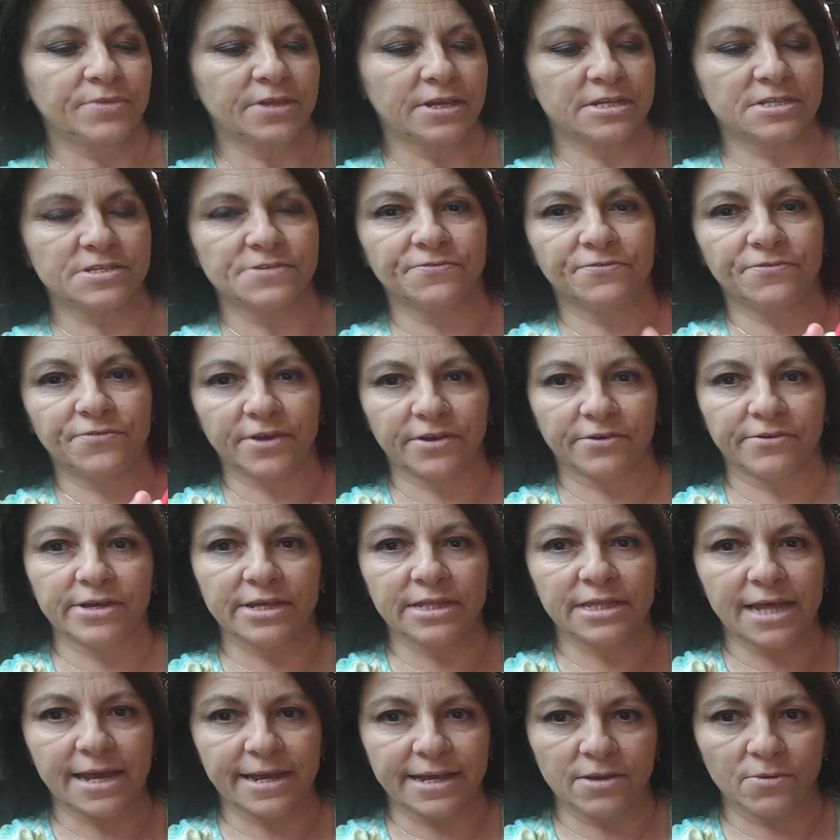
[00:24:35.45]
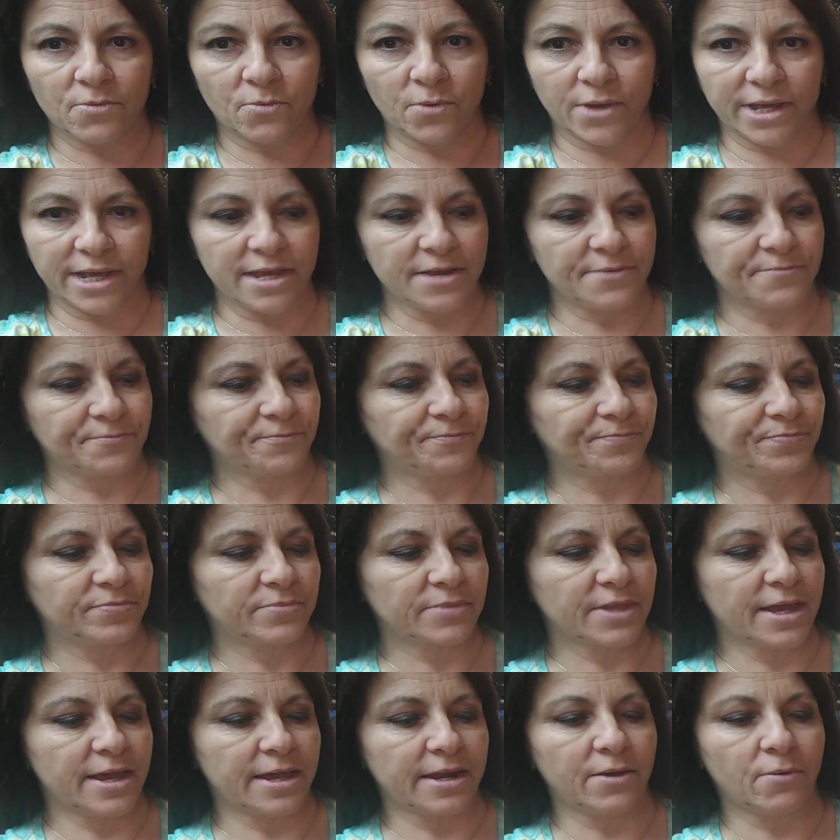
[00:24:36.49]
It's very lightweight,
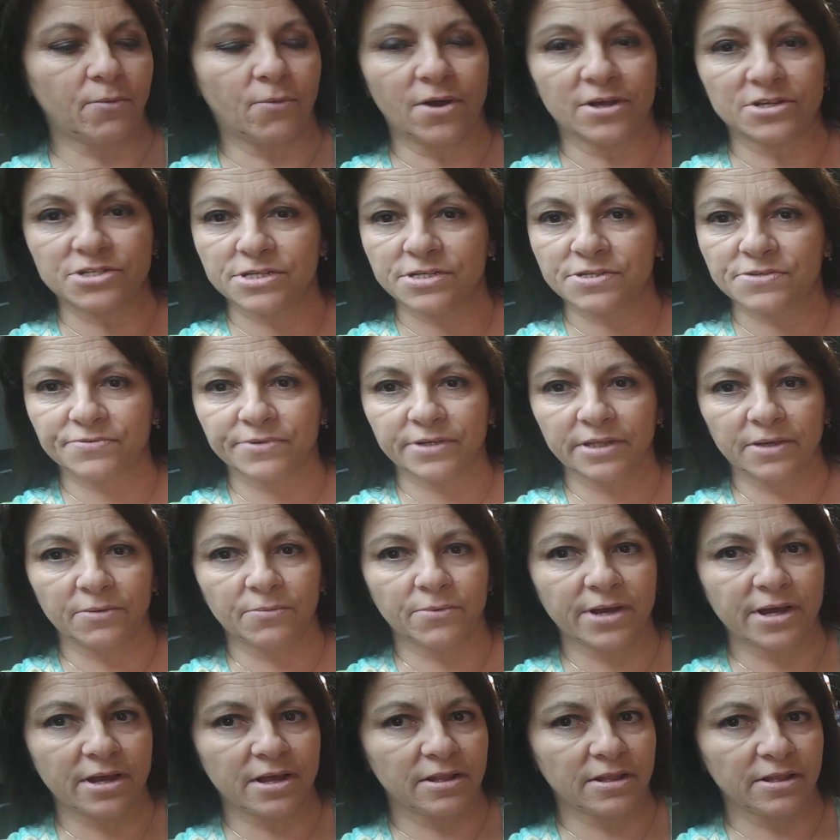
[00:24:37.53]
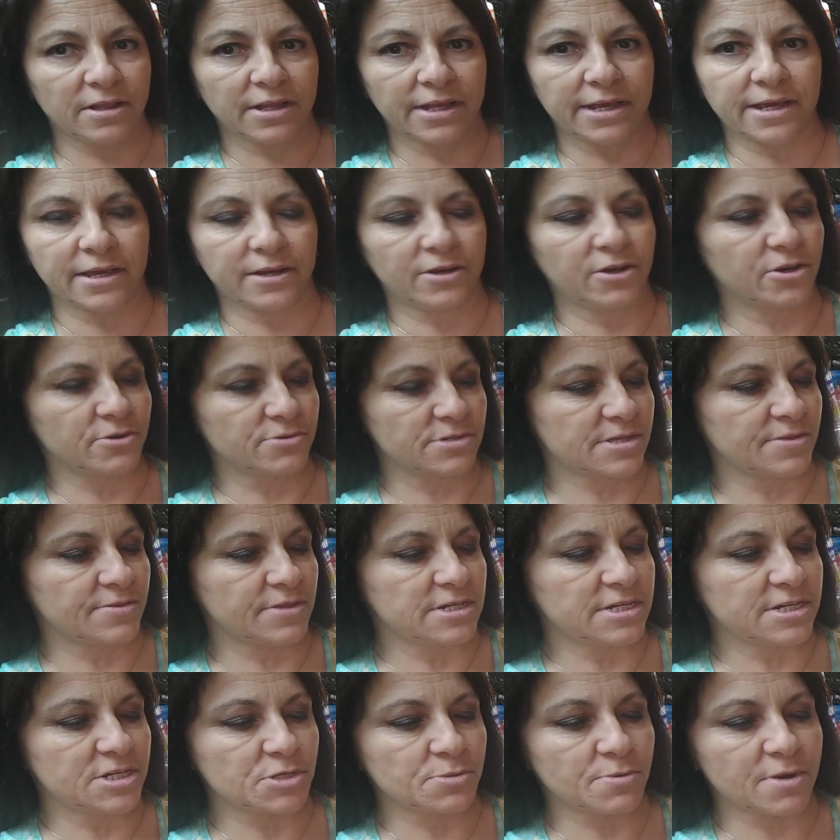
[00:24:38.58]
and it washes really well. It goes in the
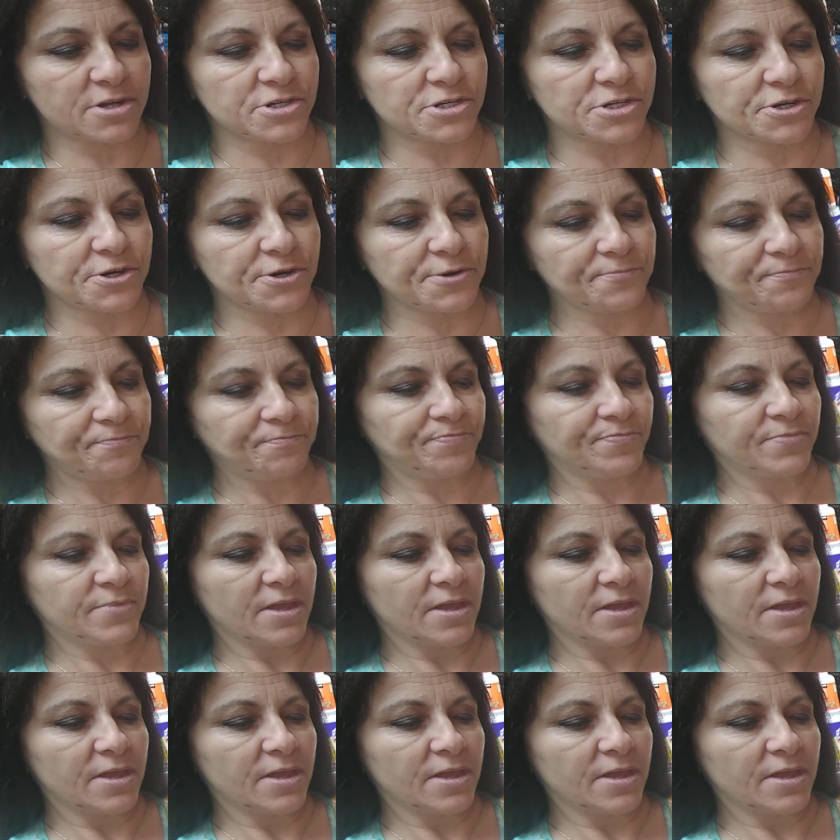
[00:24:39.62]
dishwasher.